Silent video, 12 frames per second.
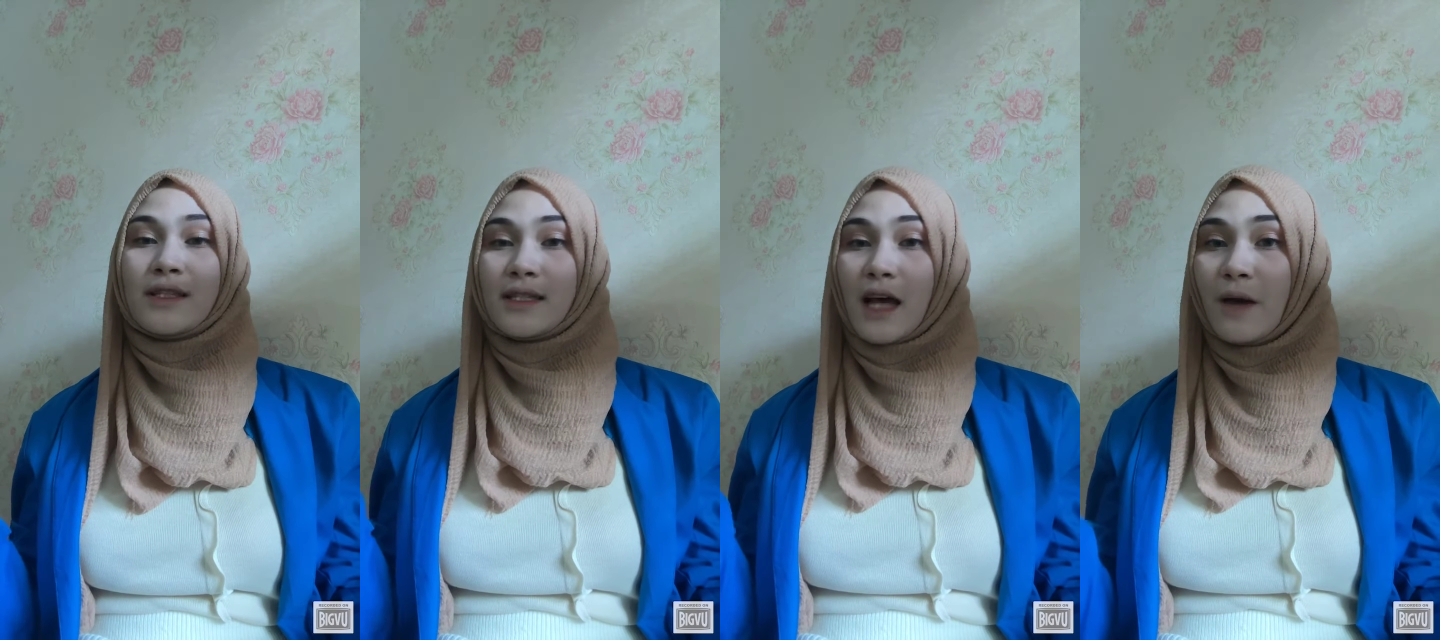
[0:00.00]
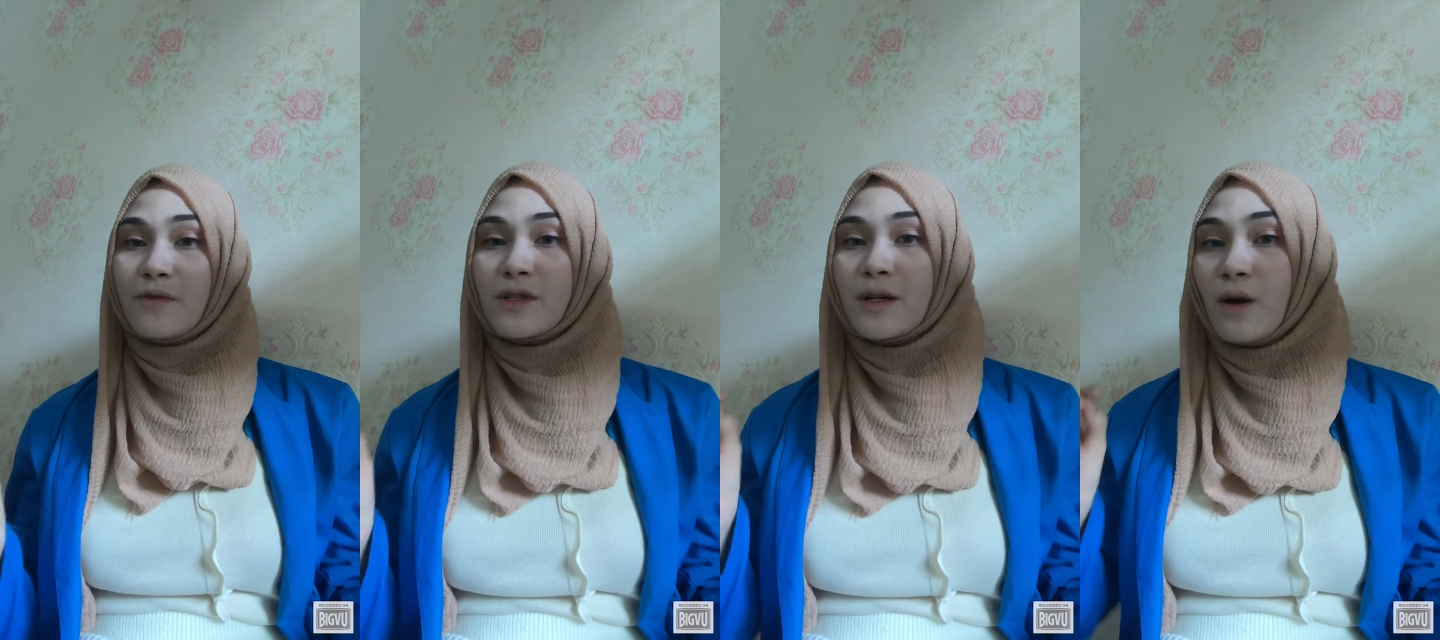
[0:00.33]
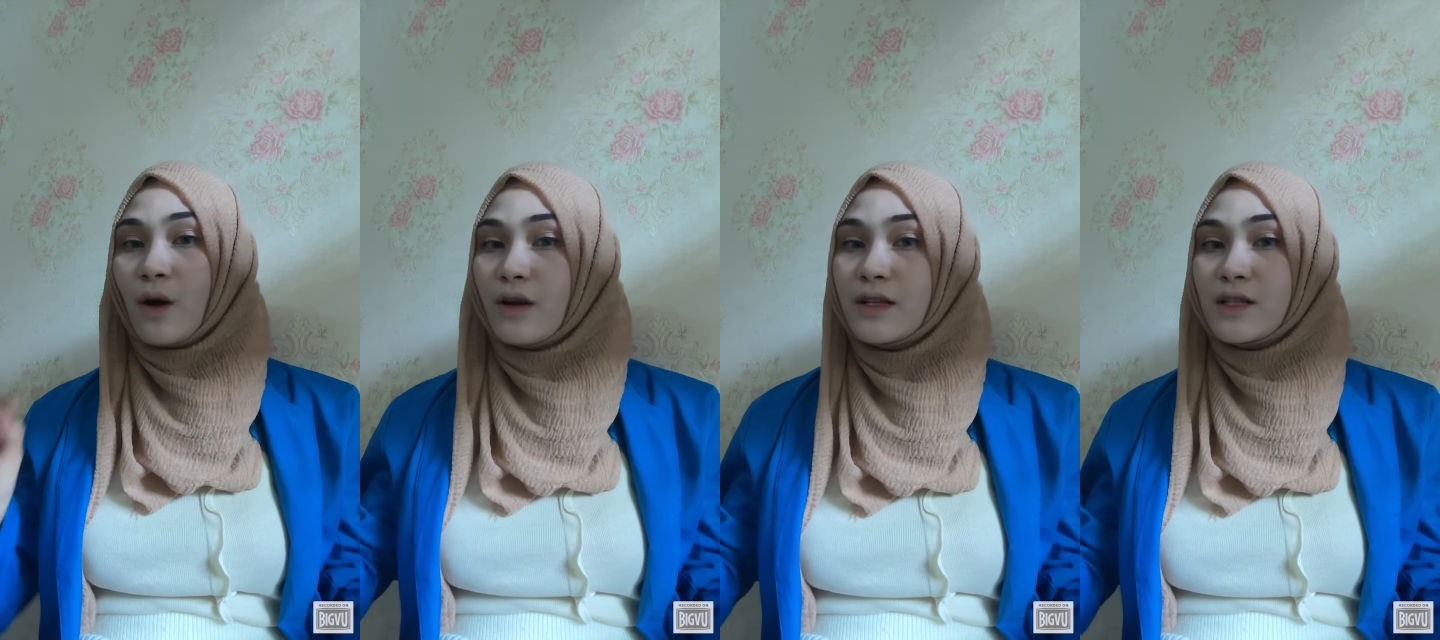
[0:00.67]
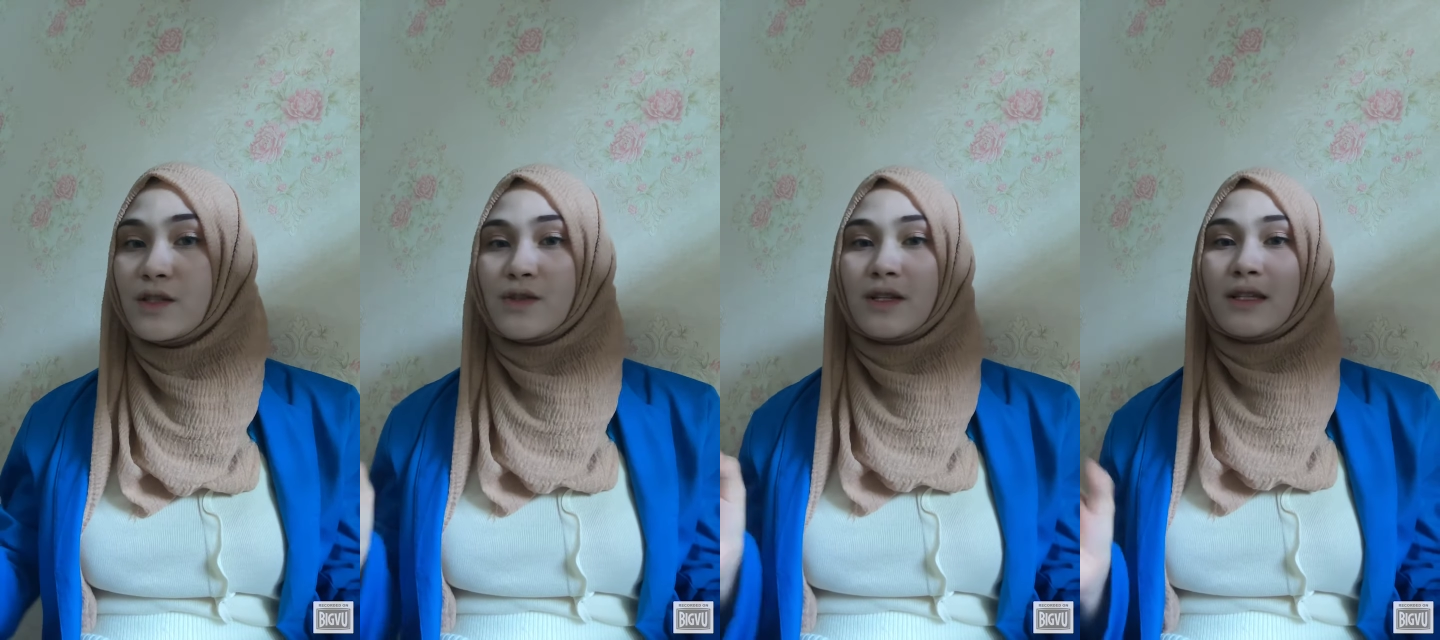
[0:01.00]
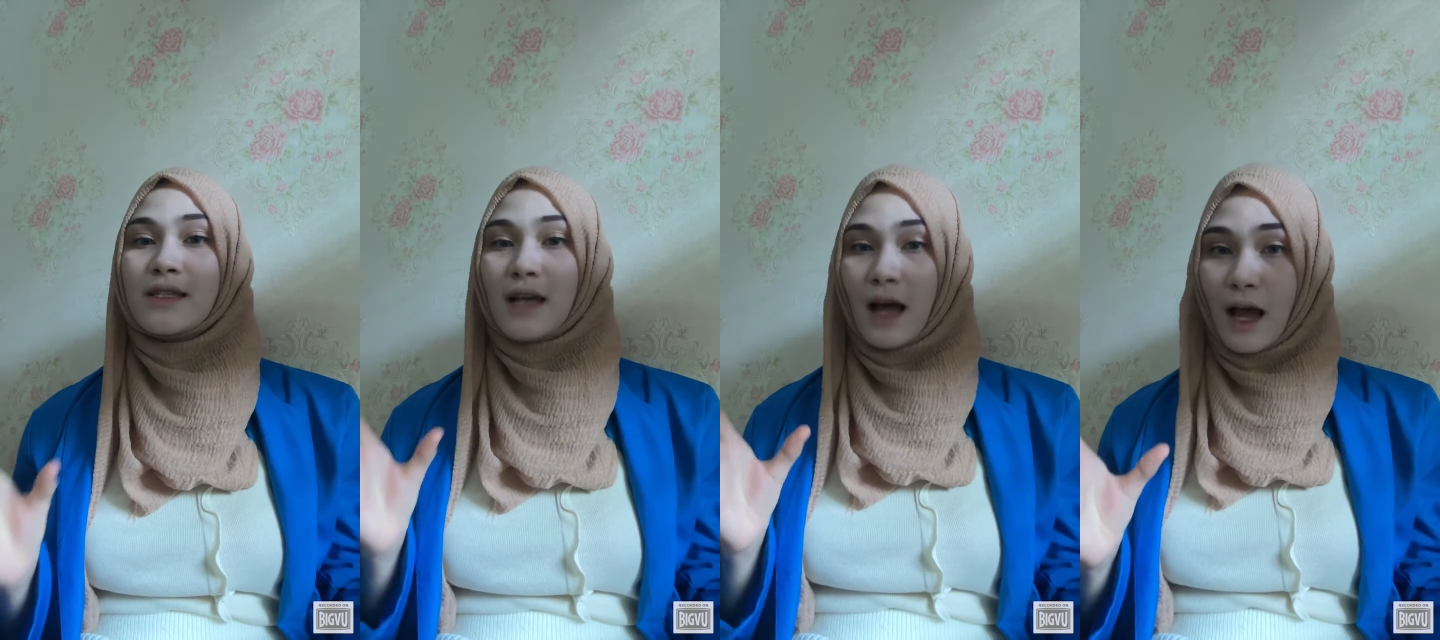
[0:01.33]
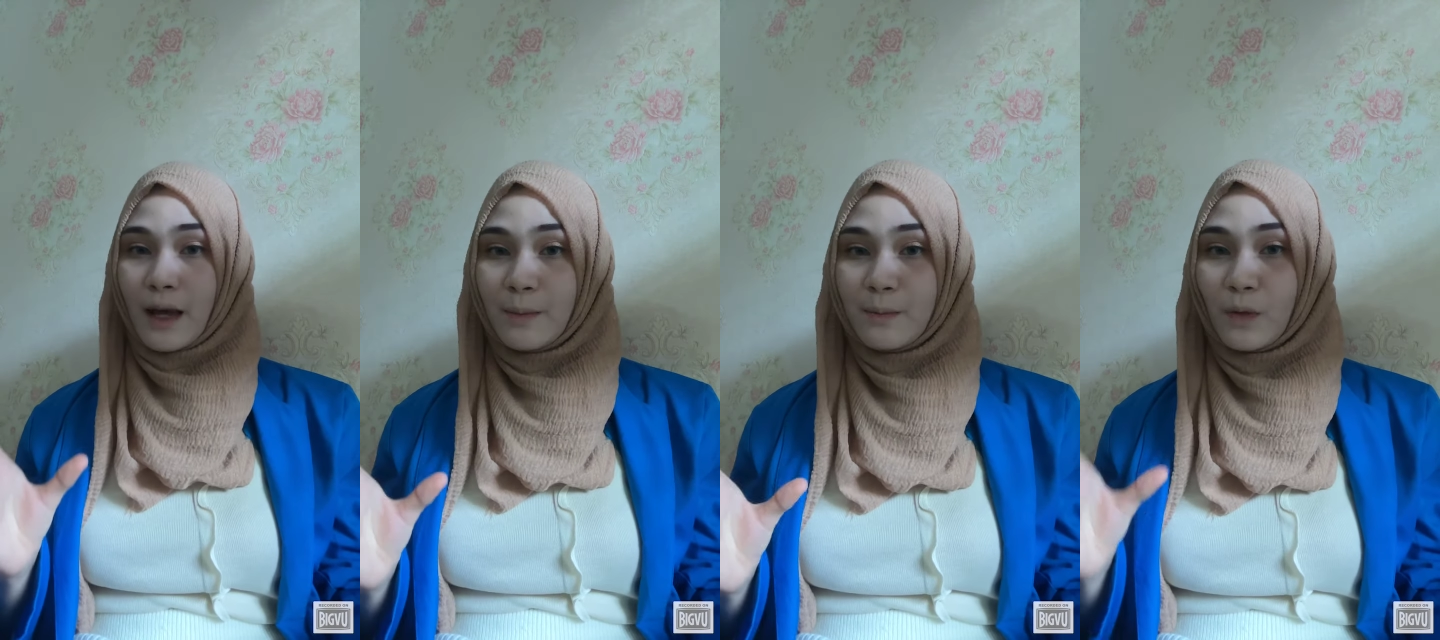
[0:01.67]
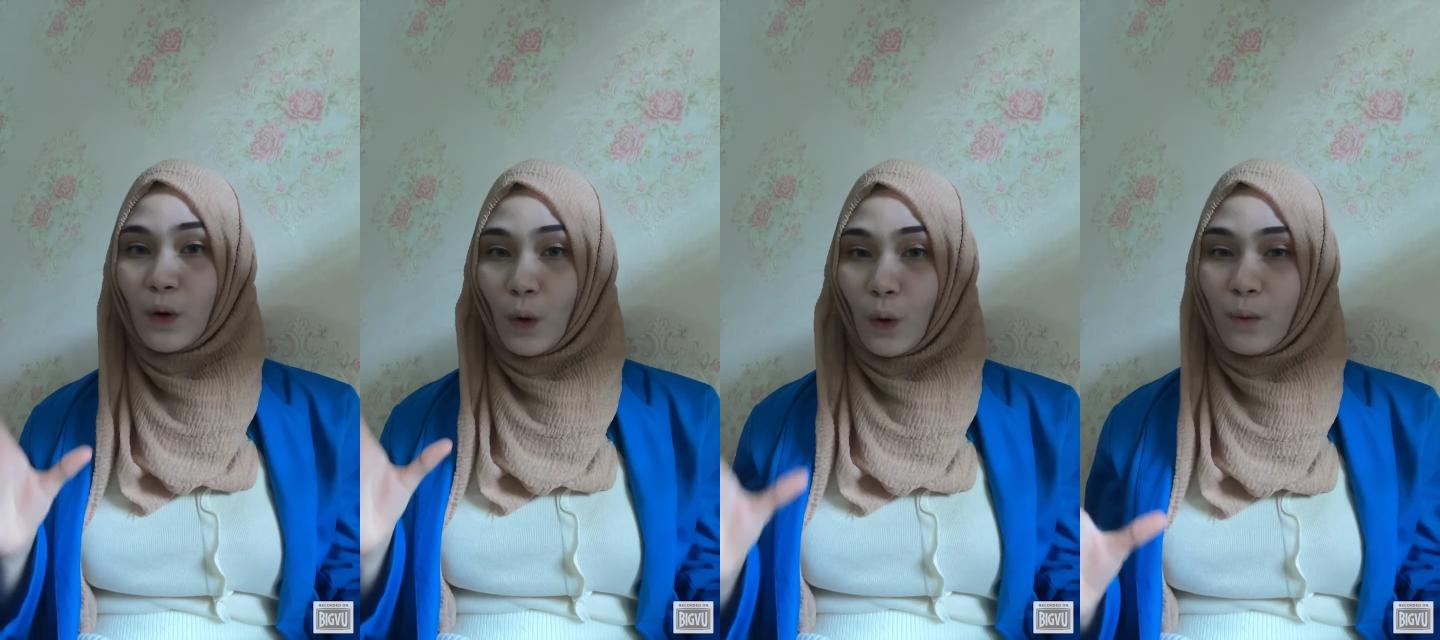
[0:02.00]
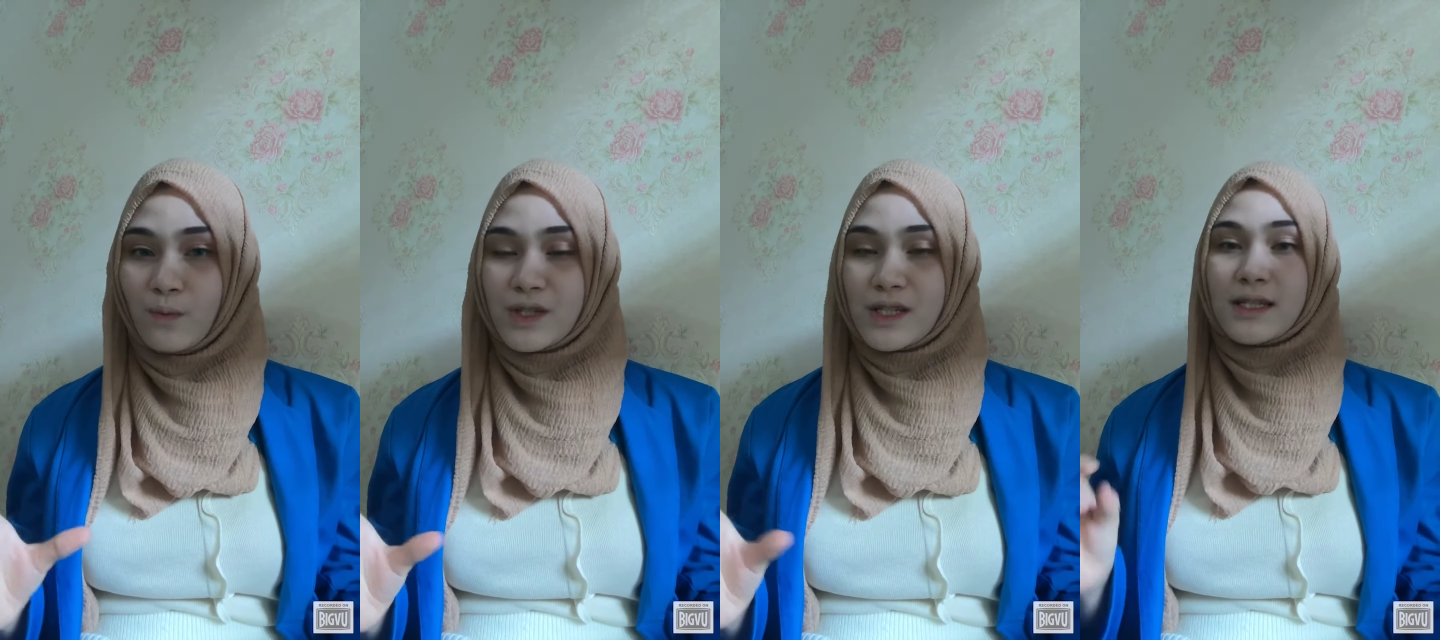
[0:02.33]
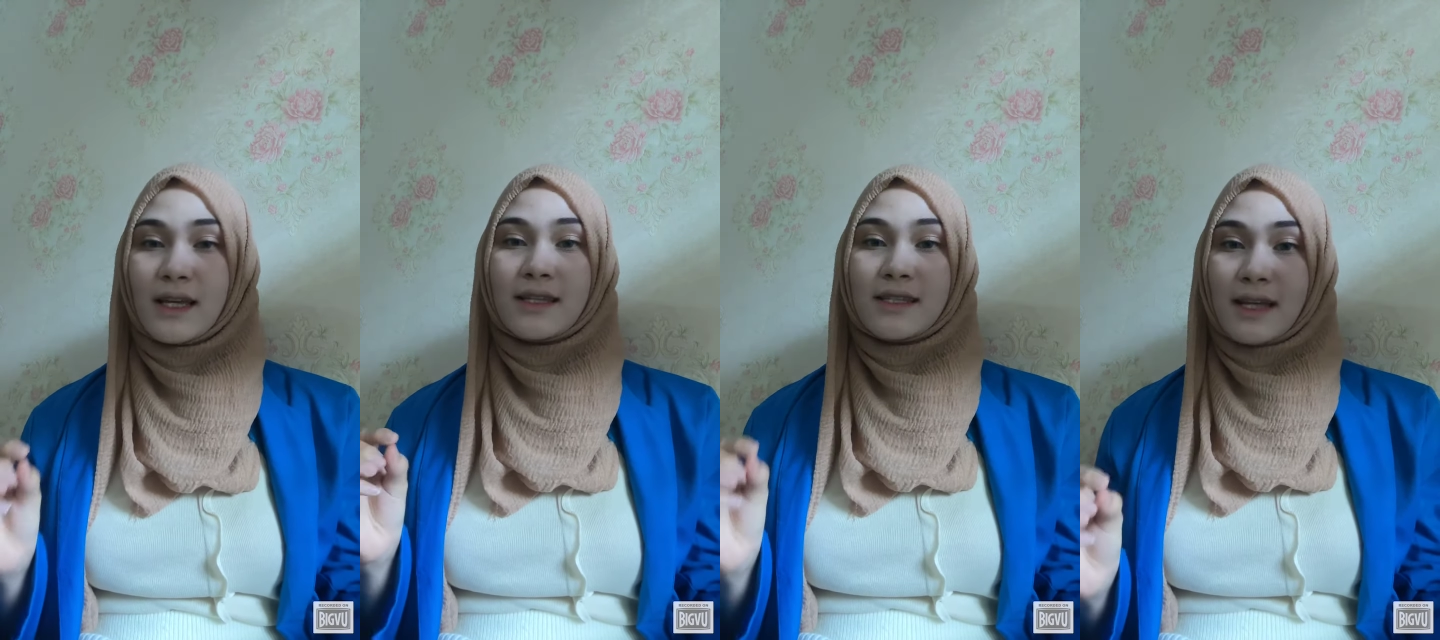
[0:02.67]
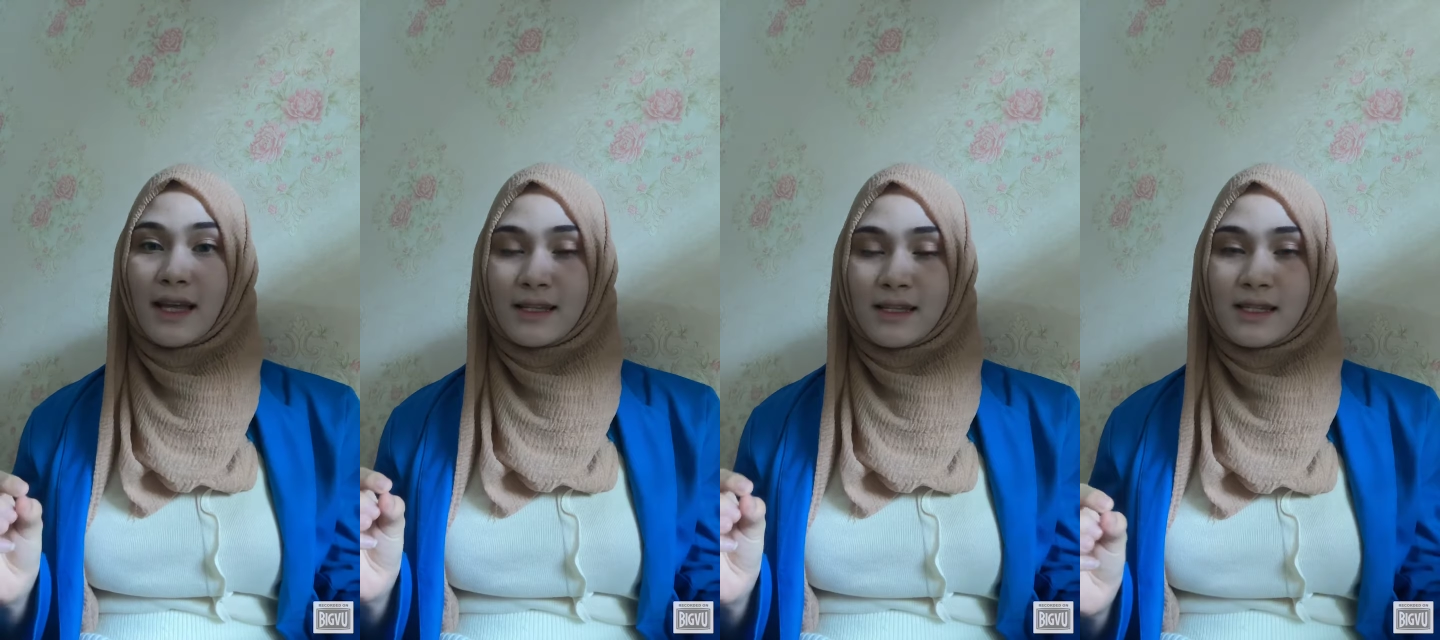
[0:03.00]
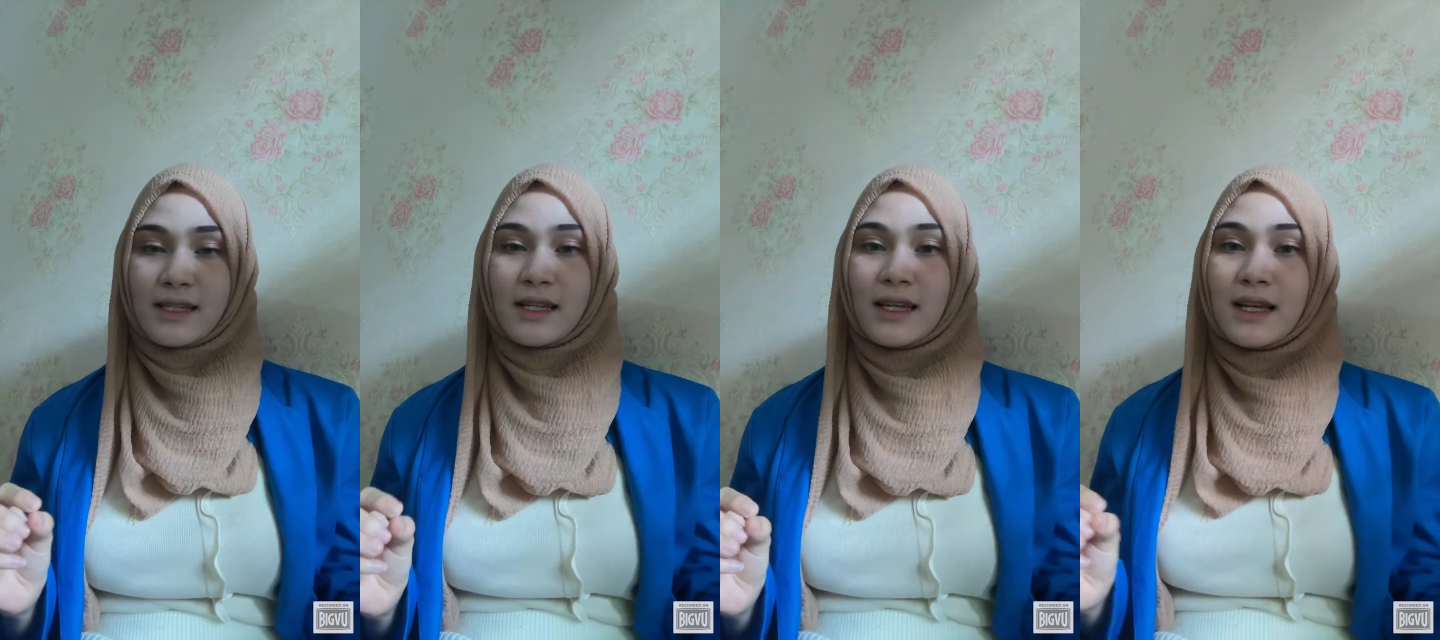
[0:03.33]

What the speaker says: types according to the type of sentence.